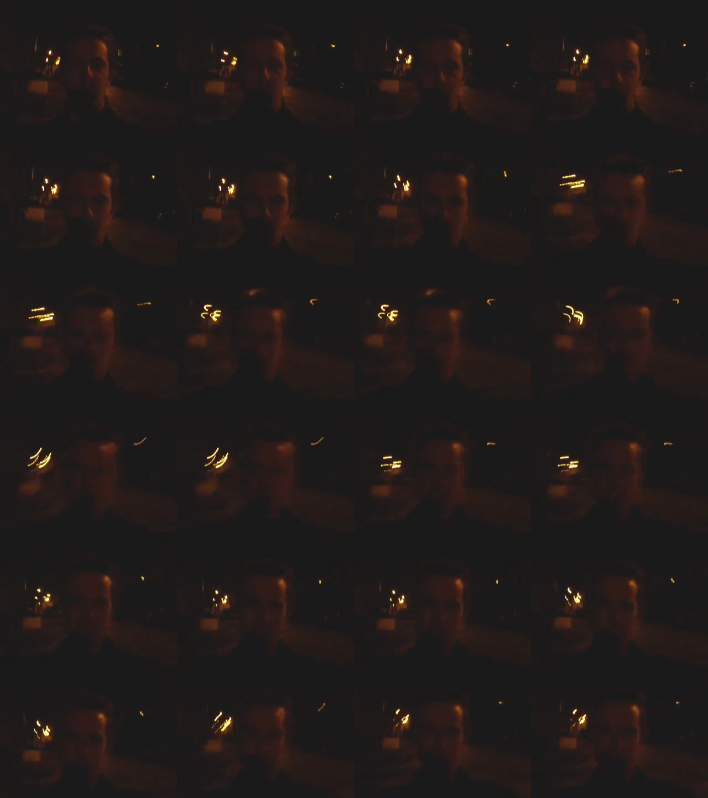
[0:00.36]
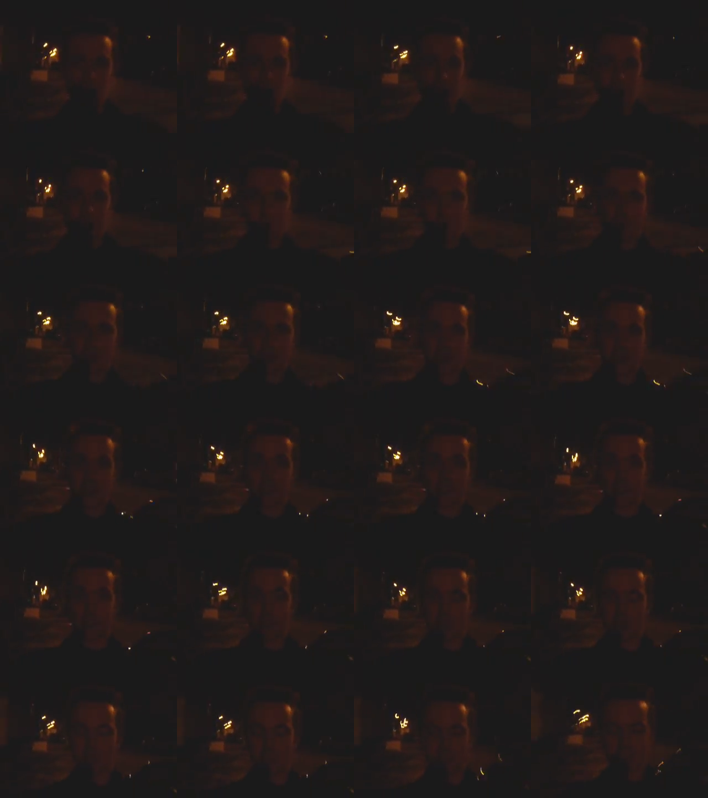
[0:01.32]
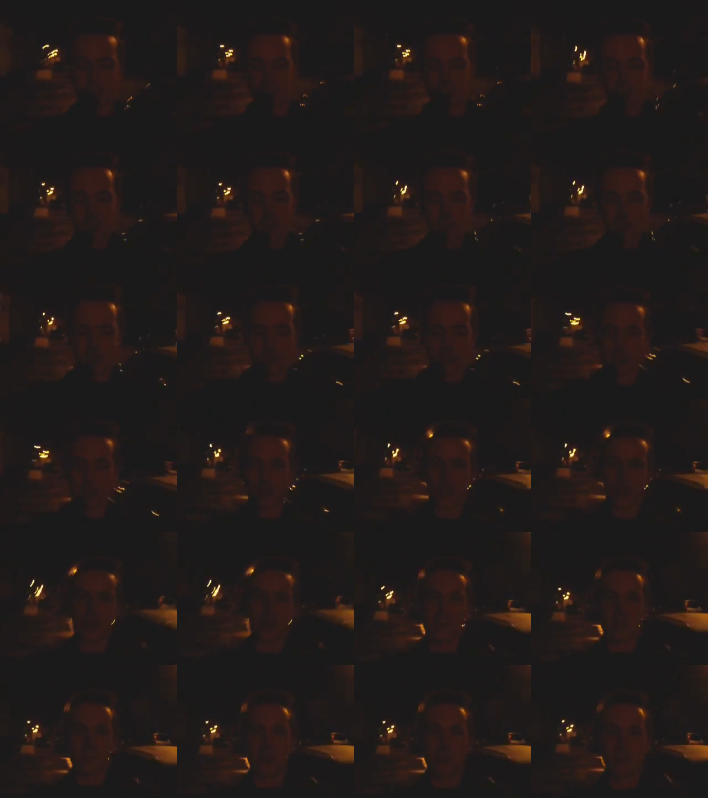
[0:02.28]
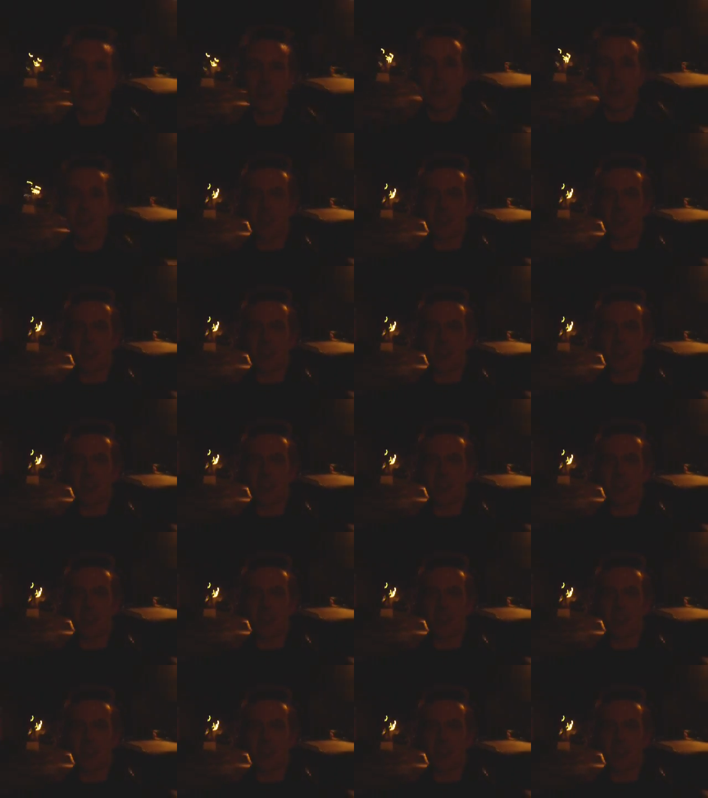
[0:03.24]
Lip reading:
Nobody's mouth can be seen.